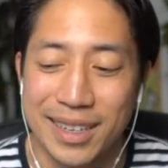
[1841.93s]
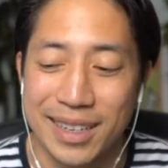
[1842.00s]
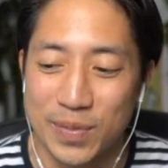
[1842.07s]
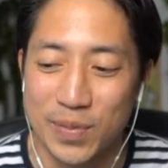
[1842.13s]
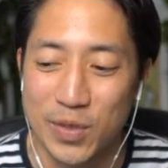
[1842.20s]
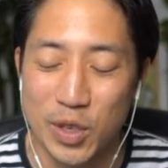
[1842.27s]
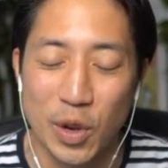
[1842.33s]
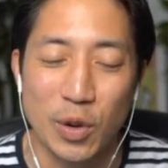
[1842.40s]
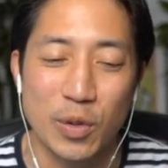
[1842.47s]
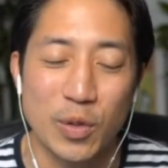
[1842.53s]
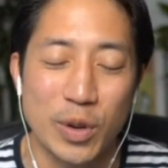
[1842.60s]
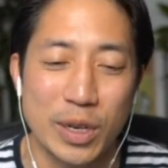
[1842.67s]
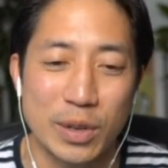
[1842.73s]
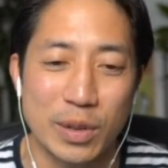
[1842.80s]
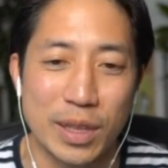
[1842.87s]
So when
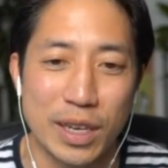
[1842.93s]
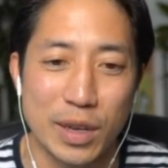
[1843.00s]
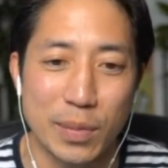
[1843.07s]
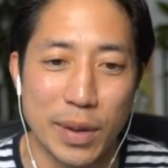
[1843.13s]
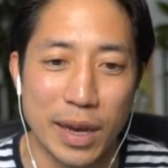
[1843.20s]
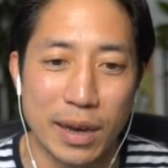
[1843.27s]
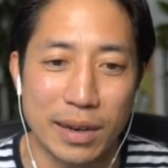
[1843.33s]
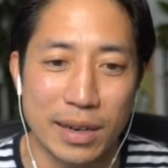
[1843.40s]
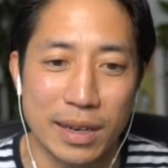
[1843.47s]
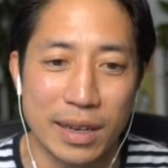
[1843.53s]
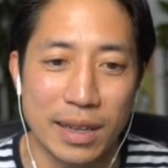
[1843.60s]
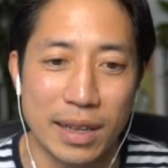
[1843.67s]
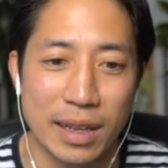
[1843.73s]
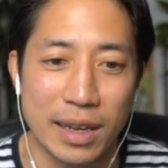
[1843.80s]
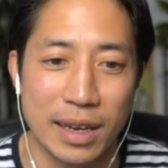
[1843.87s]
you think about
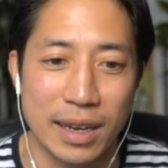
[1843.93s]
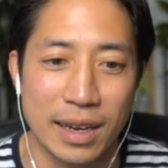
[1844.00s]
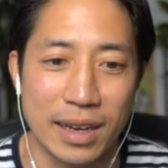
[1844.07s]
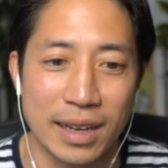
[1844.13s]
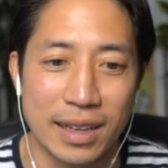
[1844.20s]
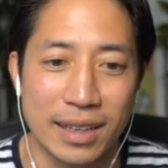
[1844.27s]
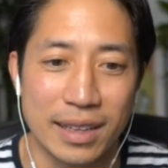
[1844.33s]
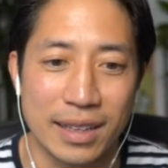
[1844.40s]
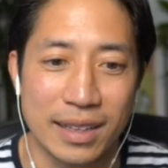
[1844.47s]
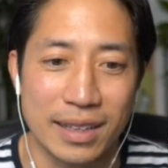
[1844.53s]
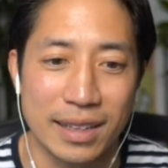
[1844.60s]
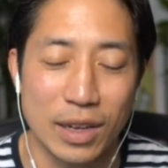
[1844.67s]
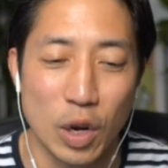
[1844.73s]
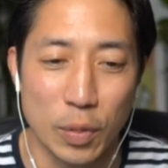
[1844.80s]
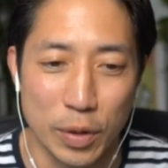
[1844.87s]
open